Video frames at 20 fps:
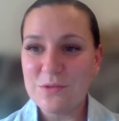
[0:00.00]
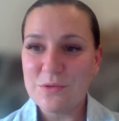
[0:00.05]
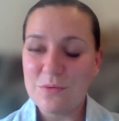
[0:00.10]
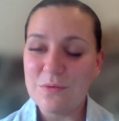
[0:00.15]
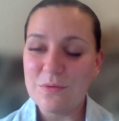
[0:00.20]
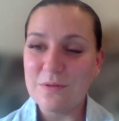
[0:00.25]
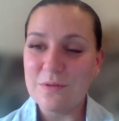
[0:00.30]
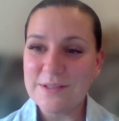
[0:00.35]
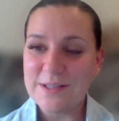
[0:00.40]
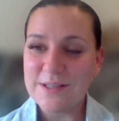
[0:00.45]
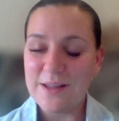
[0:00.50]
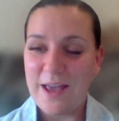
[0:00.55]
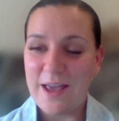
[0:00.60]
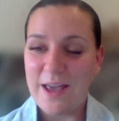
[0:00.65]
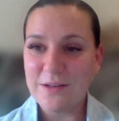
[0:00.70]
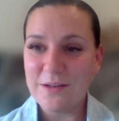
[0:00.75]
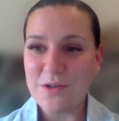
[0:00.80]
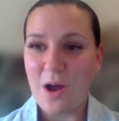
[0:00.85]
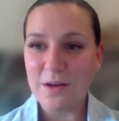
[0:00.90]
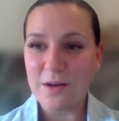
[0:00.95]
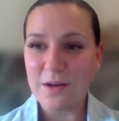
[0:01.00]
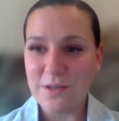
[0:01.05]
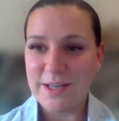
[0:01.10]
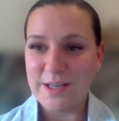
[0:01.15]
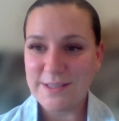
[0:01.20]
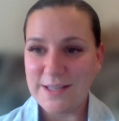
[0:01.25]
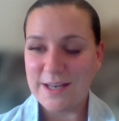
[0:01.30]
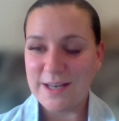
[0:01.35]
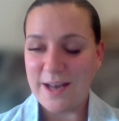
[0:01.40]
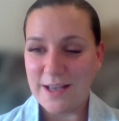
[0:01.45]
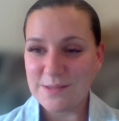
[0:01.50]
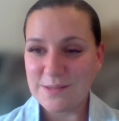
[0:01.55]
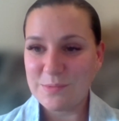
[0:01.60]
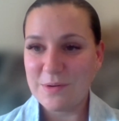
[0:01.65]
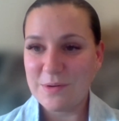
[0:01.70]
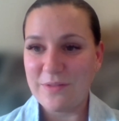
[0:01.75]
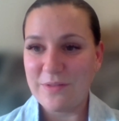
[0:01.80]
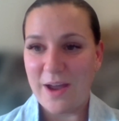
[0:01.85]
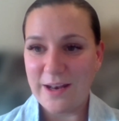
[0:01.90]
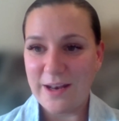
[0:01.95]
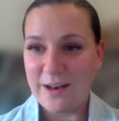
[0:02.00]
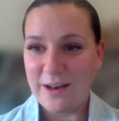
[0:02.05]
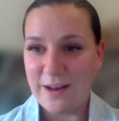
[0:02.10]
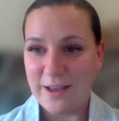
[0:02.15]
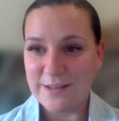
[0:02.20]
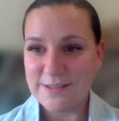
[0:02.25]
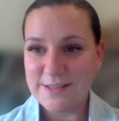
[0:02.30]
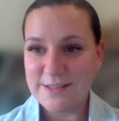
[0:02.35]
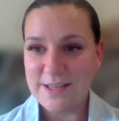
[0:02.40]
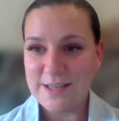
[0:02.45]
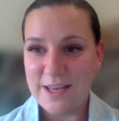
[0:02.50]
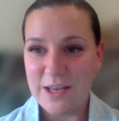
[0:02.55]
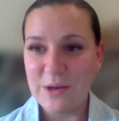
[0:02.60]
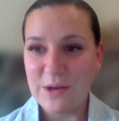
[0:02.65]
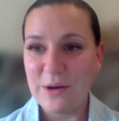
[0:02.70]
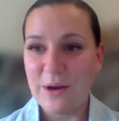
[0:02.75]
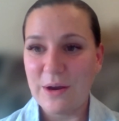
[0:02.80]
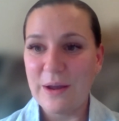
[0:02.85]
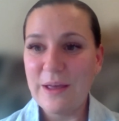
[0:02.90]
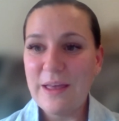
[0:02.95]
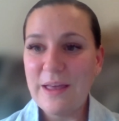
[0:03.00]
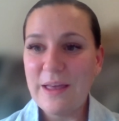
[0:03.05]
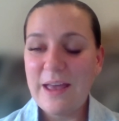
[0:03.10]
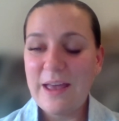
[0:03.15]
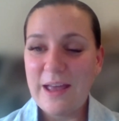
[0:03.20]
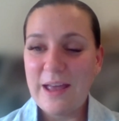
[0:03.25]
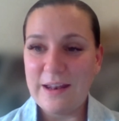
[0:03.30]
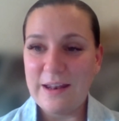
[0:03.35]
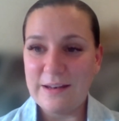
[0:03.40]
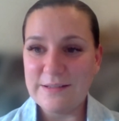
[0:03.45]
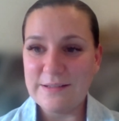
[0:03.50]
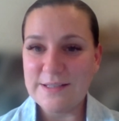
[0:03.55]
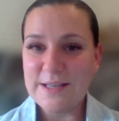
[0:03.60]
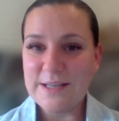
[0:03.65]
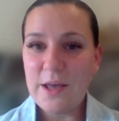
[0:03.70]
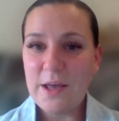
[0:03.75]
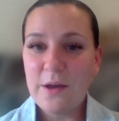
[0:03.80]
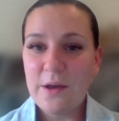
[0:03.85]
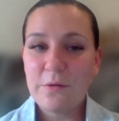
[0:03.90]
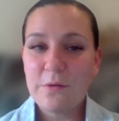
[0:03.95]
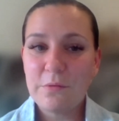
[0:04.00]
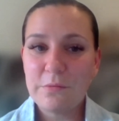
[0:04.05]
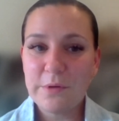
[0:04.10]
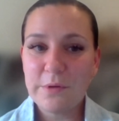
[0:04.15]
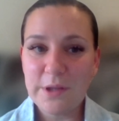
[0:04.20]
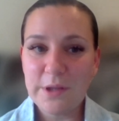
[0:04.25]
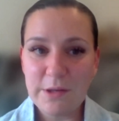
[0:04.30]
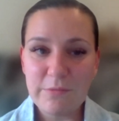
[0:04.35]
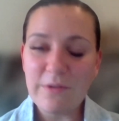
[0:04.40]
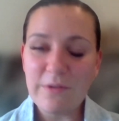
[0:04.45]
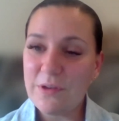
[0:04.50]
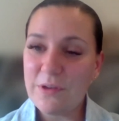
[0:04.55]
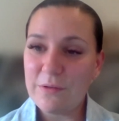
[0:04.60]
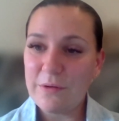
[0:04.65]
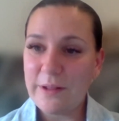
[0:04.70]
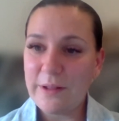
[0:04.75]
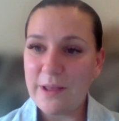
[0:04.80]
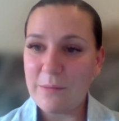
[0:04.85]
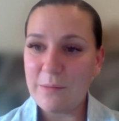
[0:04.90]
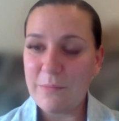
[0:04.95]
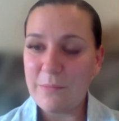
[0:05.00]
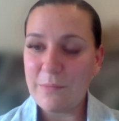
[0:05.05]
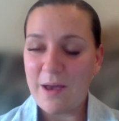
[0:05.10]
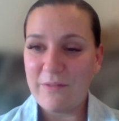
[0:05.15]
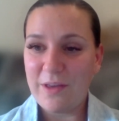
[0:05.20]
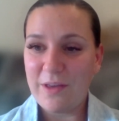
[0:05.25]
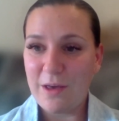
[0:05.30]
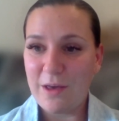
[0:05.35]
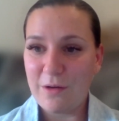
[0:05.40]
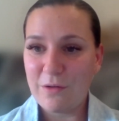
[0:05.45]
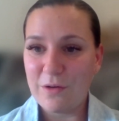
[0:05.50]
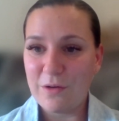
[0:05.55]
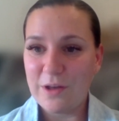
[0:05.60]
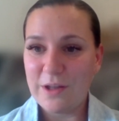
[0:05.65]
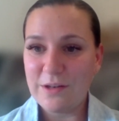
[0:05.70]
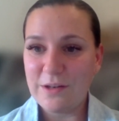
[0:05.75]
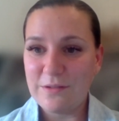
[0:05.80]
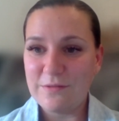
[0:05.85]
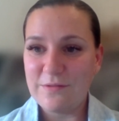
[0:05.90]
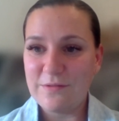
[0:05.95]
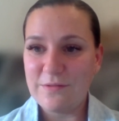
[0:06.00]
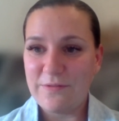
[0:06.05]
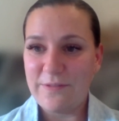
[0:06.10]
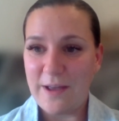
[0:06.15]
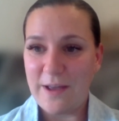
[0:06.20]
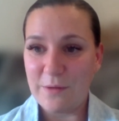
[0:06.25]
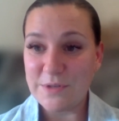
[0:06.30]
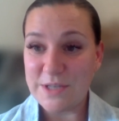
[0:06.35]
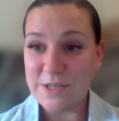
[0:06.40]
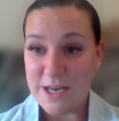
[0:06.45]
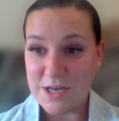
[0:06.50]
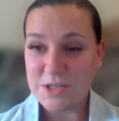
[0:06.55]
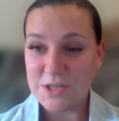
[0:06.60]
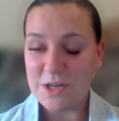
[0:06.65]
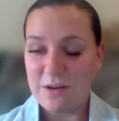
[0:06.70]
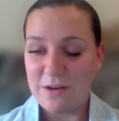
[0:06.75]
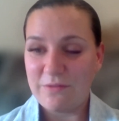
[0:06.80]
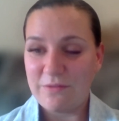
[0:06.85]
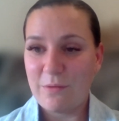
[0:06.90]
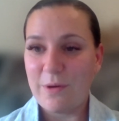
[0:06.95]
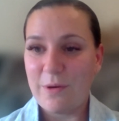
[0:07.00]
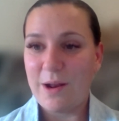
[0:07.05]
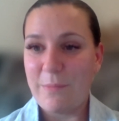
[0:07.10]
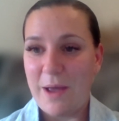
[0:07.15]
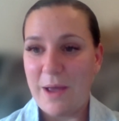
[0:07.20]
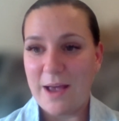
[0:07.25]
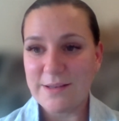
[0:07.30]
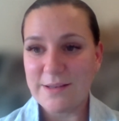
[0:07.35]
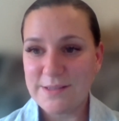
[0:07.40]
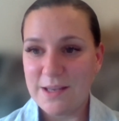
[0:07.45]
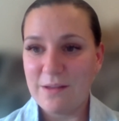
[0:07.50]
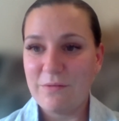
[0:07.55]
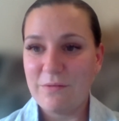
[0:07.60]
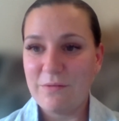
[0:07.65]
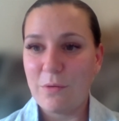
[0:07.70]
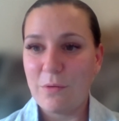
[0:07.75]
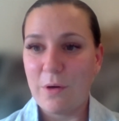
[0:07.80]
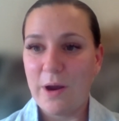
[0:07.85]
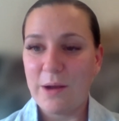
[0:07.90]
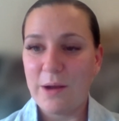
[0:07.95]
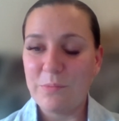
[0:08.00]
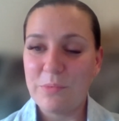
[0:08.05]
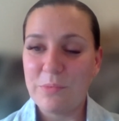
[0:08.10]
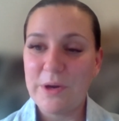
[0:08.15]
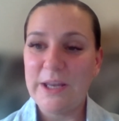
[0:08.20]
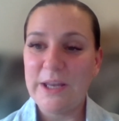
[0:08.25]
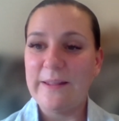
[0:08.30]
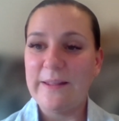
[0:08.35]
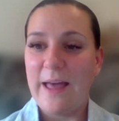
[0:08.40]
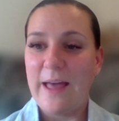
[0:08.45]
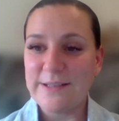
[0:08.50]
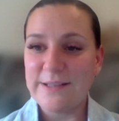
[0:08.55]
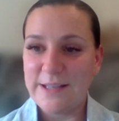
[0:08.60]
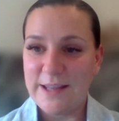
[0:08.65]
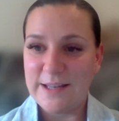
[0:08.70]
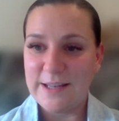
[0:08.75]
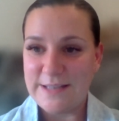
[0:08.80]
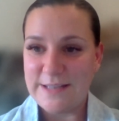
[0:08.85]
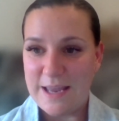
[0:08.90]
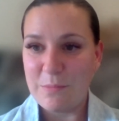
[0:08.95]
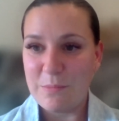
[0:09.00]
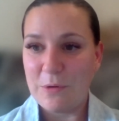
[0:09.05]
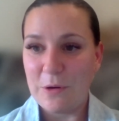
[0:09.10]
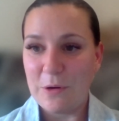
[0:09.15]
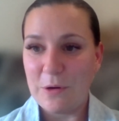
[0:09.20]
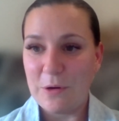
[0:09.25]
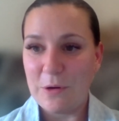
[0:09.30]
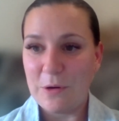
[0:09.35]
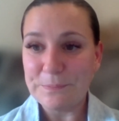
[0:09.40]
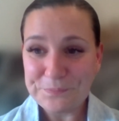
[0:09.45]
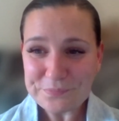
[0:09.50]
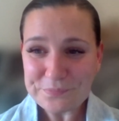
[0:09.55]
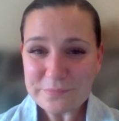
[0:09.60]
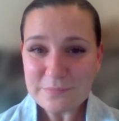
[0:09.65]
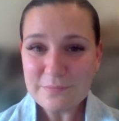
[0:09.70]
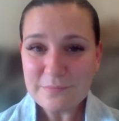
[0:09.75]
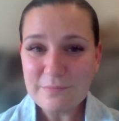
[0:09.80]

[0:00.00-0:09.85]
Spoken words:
using tools like Dr. Dixon has provided us here, and really reviewing them, having a good foundation for what I'm asking for, and bringing that to the table,